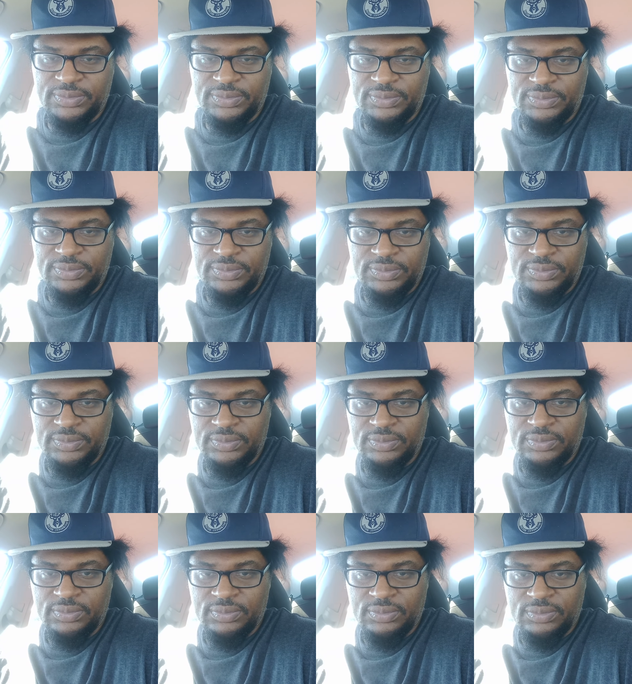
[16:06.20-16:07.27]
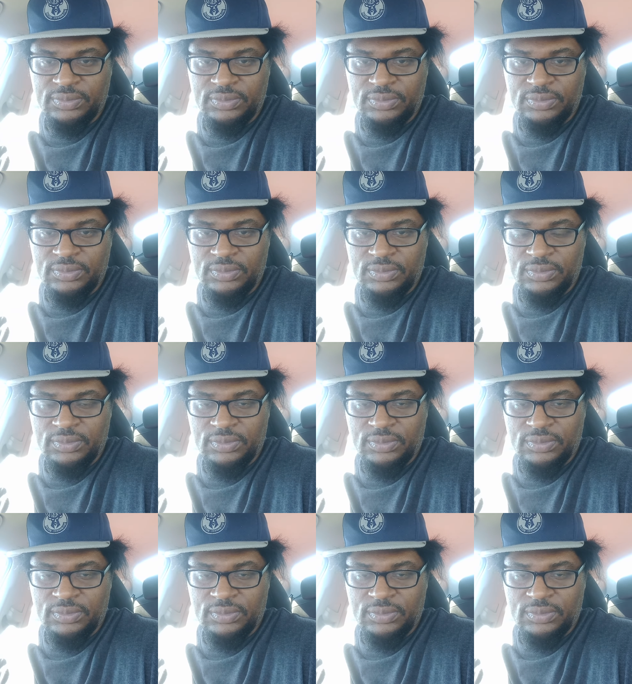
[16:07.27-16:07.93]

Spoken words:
(no one is talking)